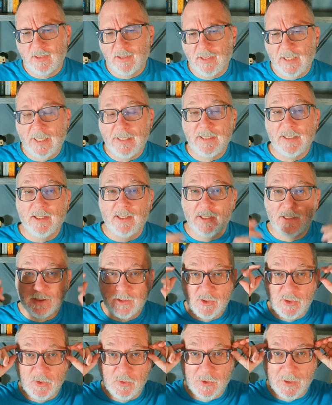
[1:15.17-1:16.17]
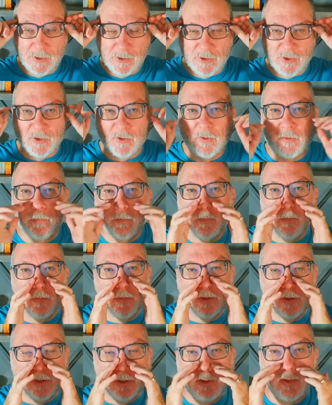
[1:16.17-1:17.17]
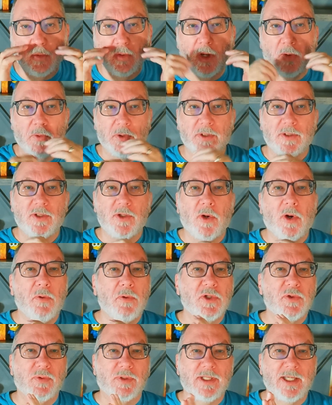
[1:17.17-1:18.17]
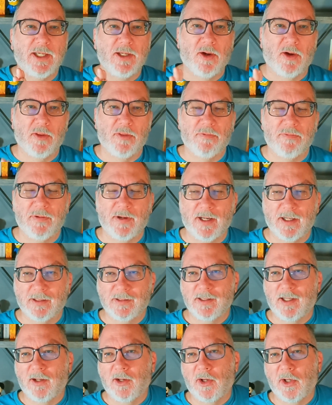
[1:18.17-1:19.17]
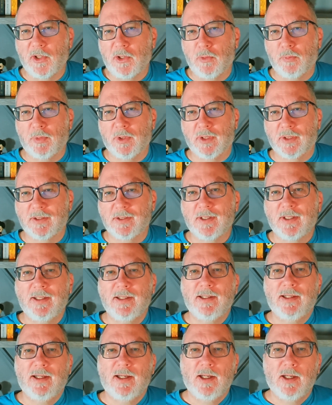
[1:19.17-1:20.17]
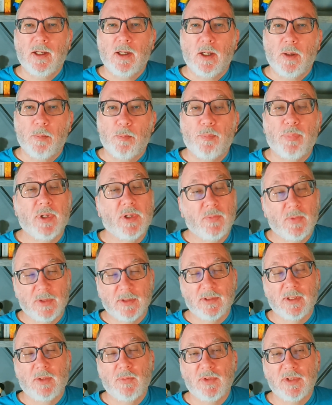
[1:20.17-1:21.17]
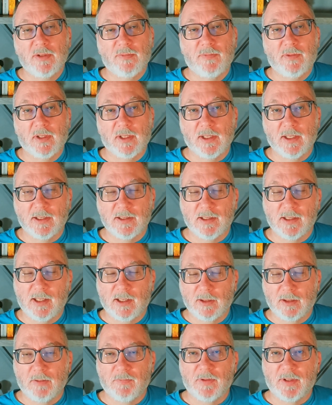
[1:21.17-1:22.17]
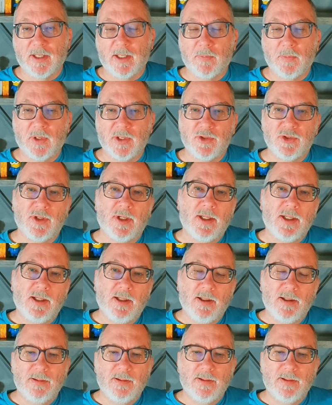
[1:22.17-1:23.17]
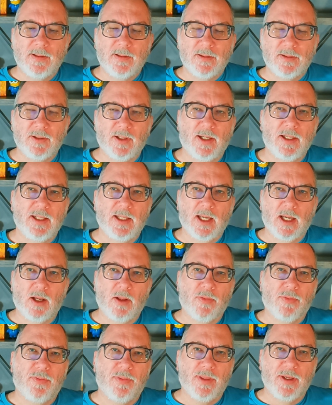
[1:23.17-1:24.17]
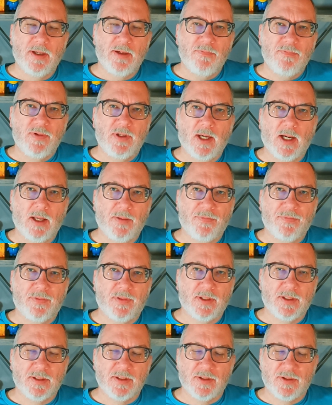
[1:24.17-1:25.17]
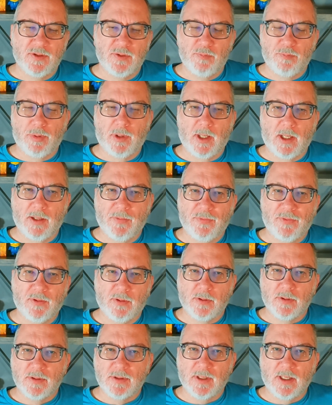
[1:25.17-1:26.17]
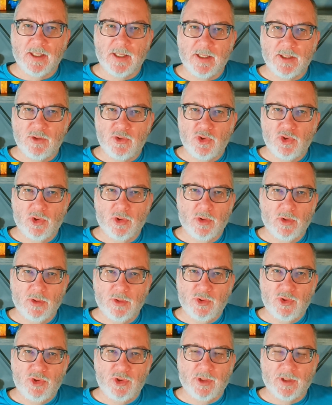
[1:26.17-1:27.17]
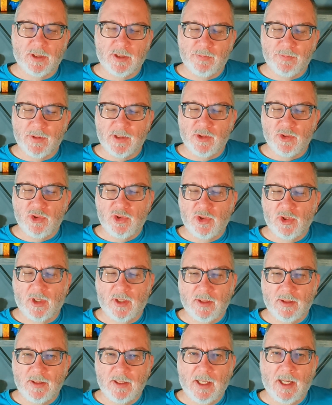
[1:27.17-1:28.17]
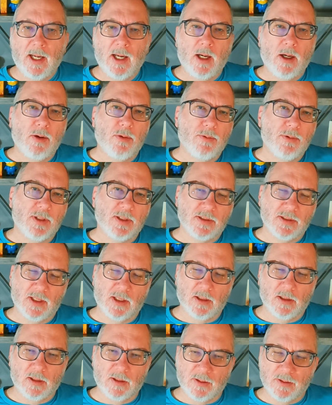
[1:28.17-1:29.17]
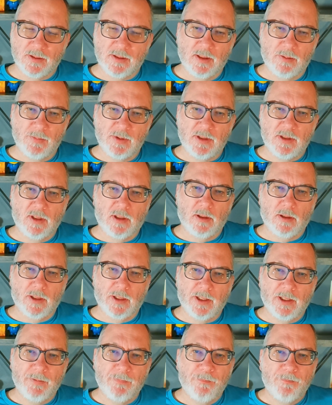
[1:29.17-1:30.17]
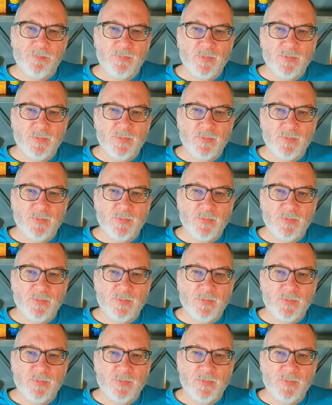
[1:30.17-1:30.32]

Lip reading: I did listen to it, so don't always retain all the facts on audiobooks. But it was a fun listen, I'll give it that much. So anyhow, they've got this spot. There's a church. It's been shut down. It's got a little cemetery.